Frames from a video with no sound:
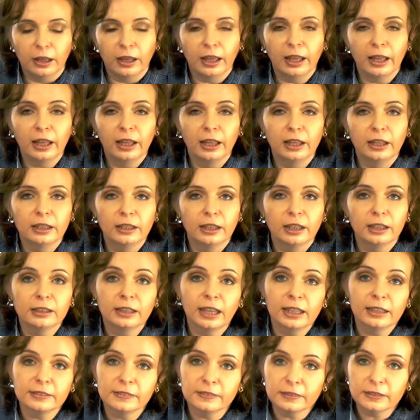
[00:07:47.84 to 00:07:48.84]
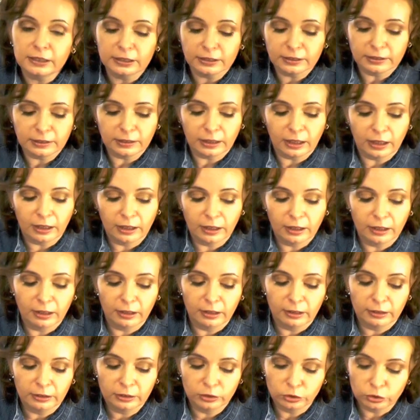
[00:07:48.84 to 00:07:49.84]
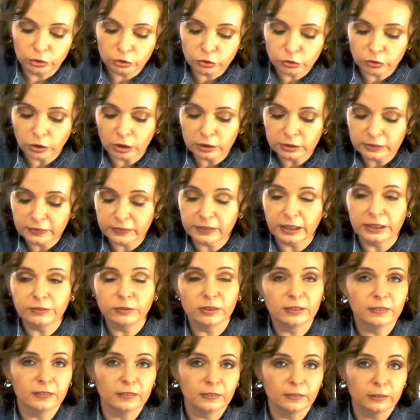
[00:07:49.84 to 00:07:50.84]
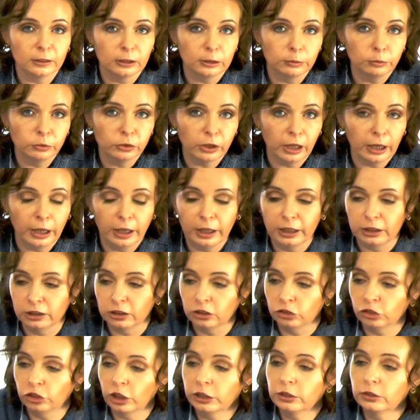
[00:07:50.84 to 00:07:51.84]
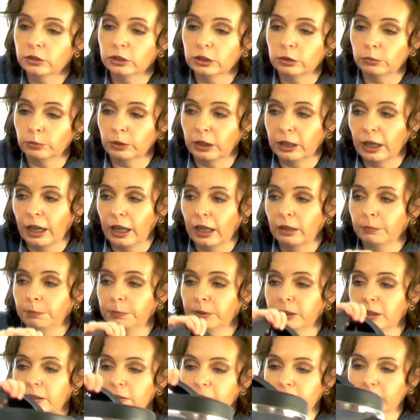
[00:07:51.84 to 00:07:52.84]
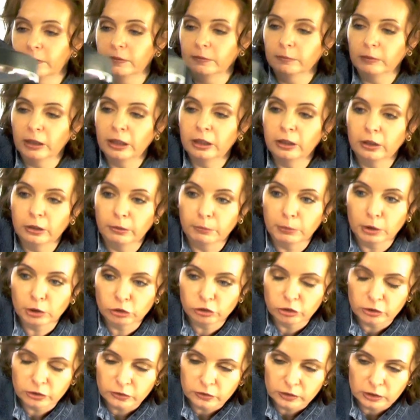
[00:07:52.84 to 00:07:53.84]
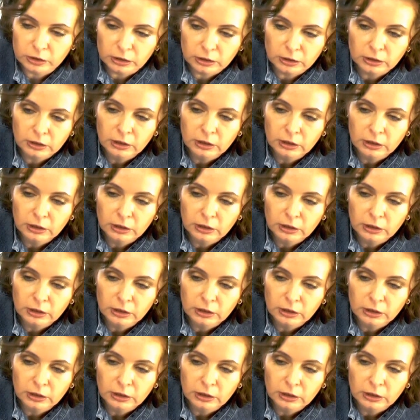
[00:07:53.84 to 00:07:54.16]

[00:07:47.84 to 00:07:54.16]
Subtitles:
And that's it. Those are all the safety systems, and generally what happens in an emergency,